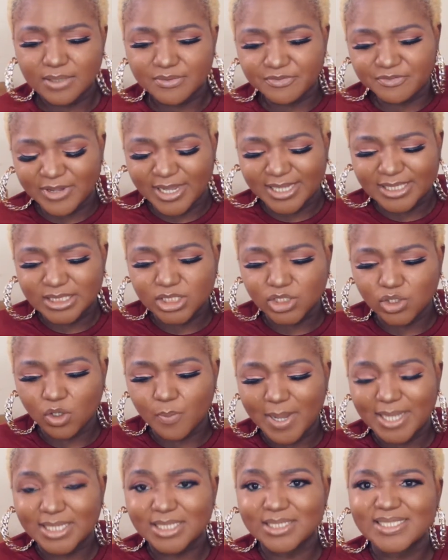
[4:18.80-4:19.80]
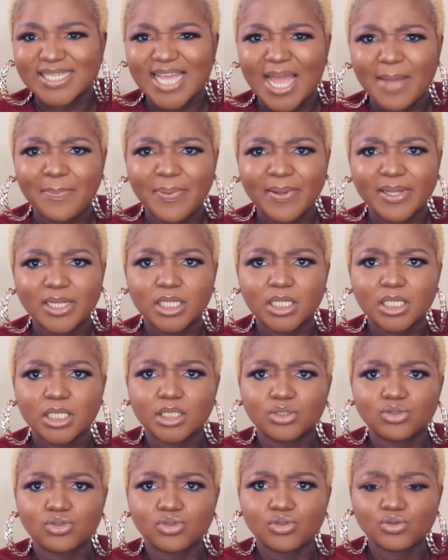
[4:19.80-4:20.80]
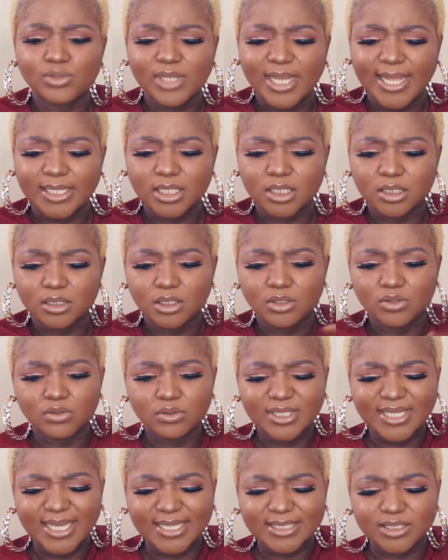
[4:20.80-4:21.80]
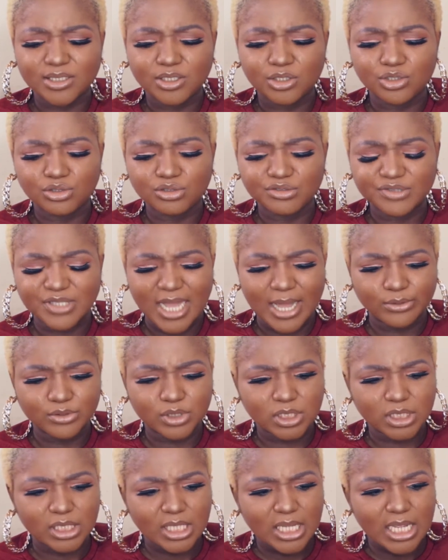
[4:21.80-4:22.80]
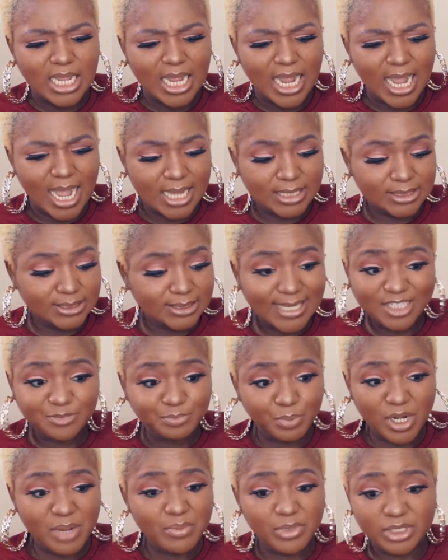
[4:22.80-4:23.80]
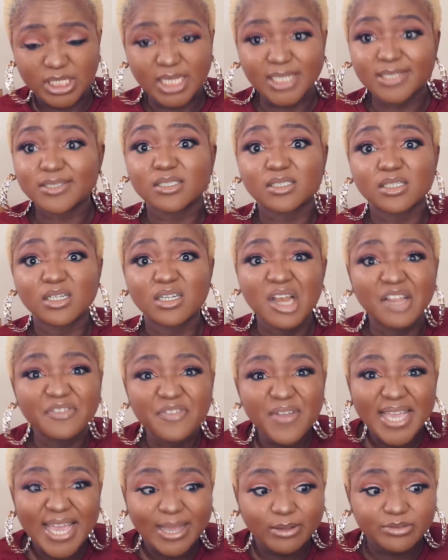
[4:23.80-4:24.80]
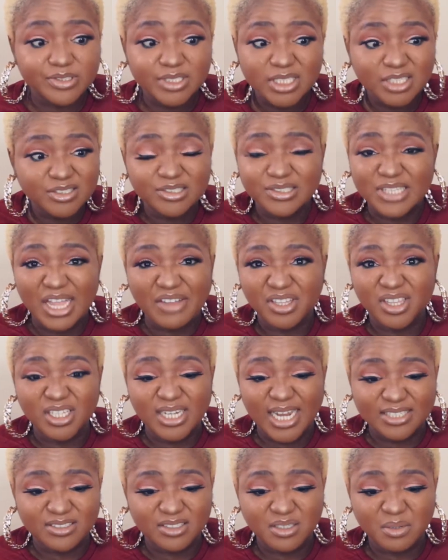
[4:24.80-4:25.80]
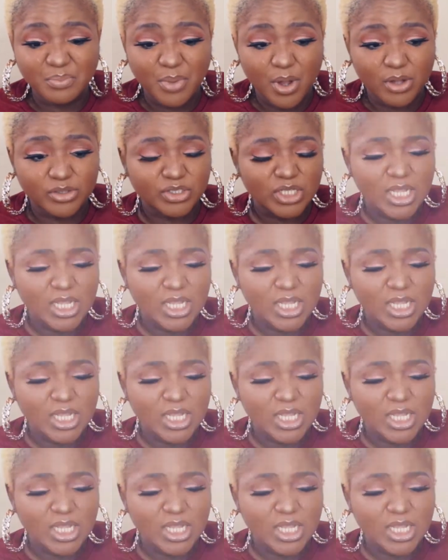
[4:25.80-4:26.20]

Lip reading: vent or by the tap to, like, get the juice out, and that's pretty much it. Nothing else. This is everything that is in the box.